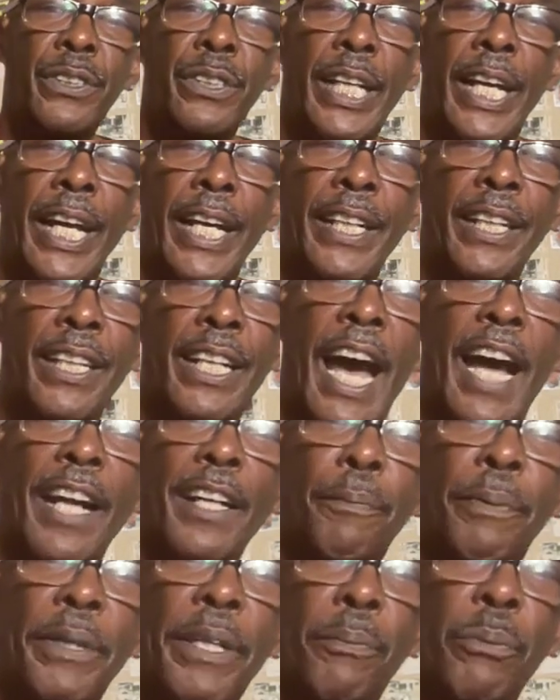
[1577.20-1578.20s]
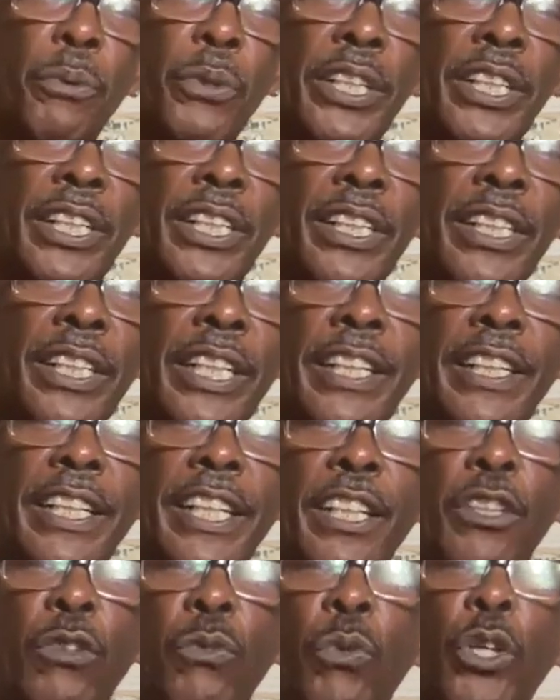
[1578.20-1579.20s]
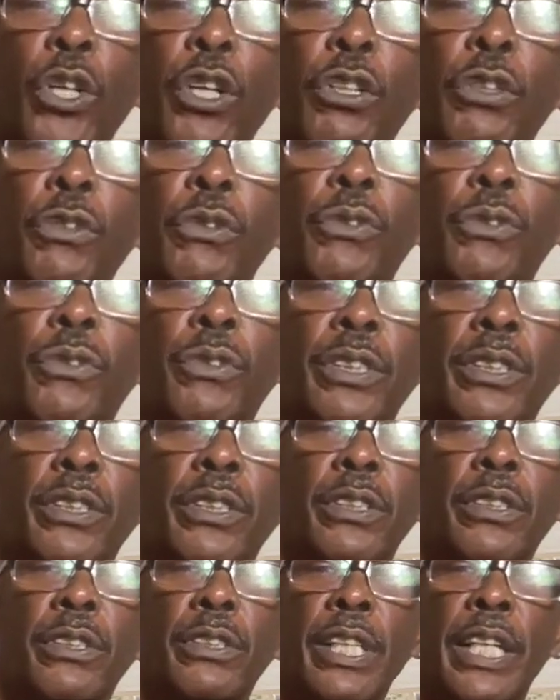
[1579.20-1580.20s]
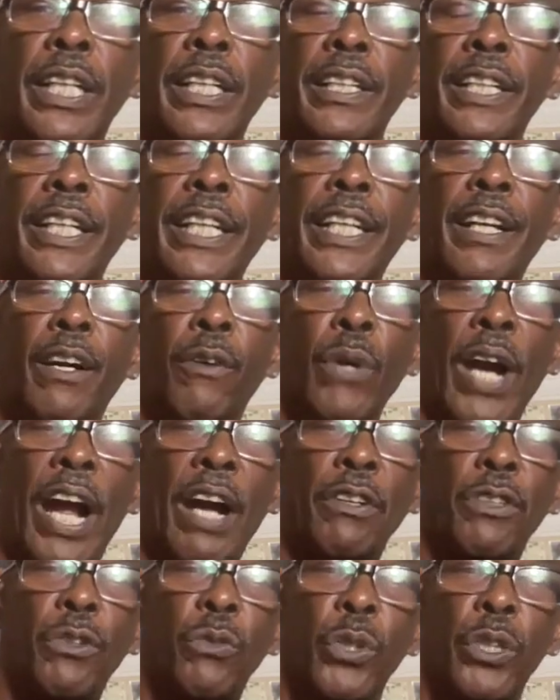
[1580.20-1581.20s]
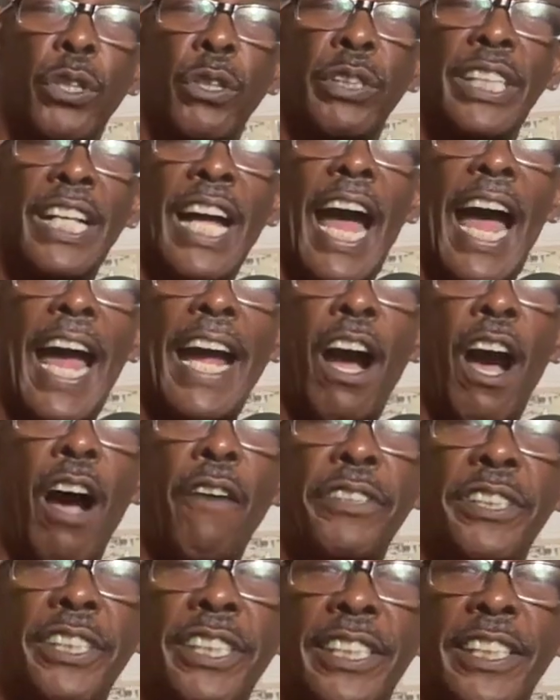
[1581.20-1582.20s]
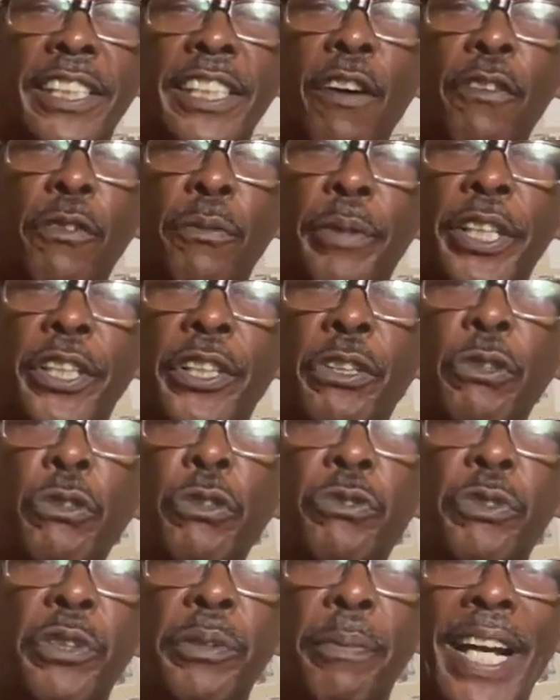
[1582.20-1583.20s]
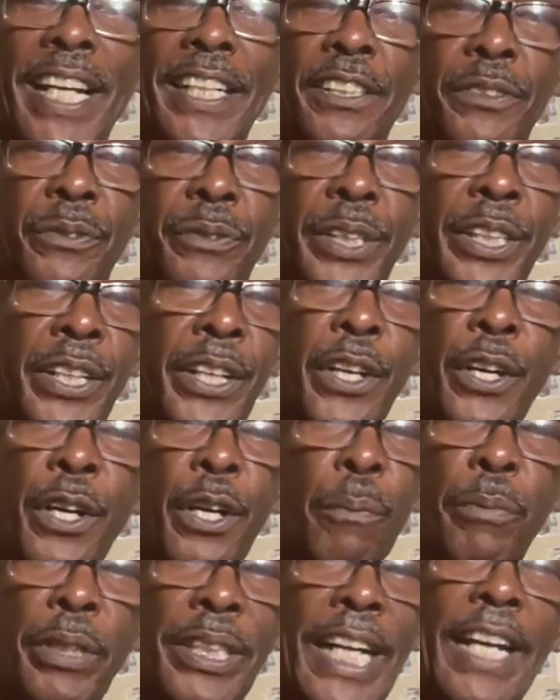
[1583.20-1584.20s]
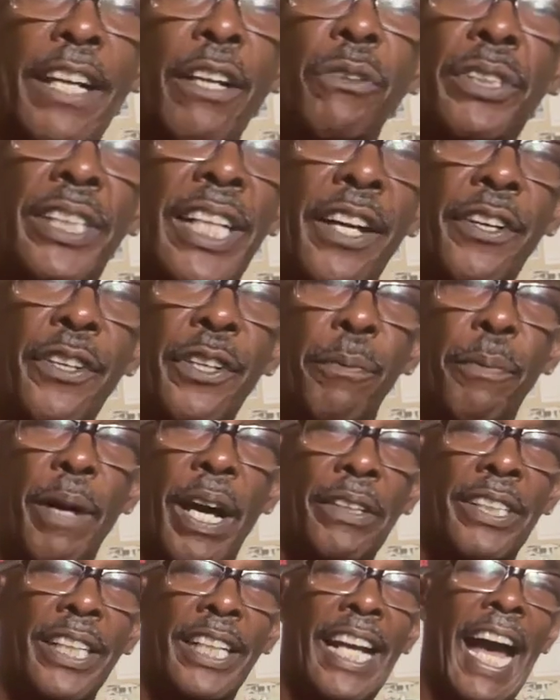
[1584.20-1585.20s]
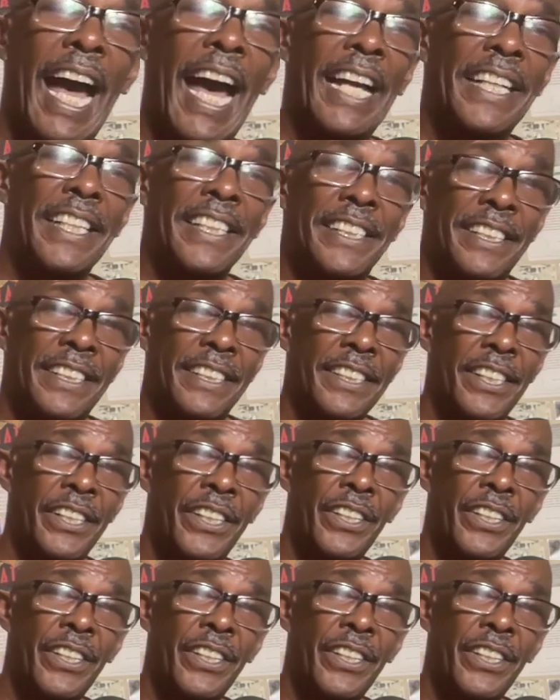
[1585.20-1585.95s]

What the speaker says: And a lot of people in the world, around the world, in high offices in government use Freemasonry, but they don't tell you about the goddess.